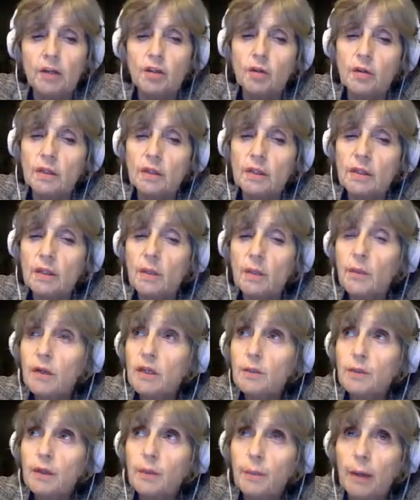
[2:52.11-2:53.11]
So the
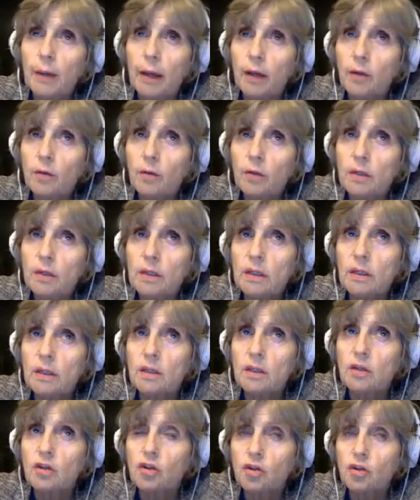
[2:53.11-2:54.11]
stomach, spleen, pancreas
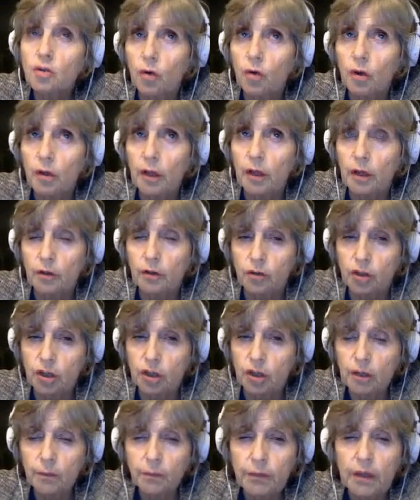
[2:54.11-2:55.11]
is soil
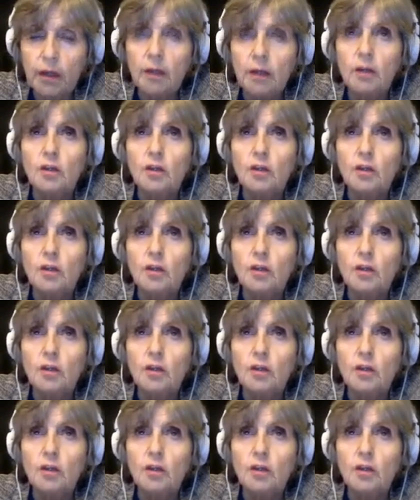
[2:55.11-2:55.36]
energy.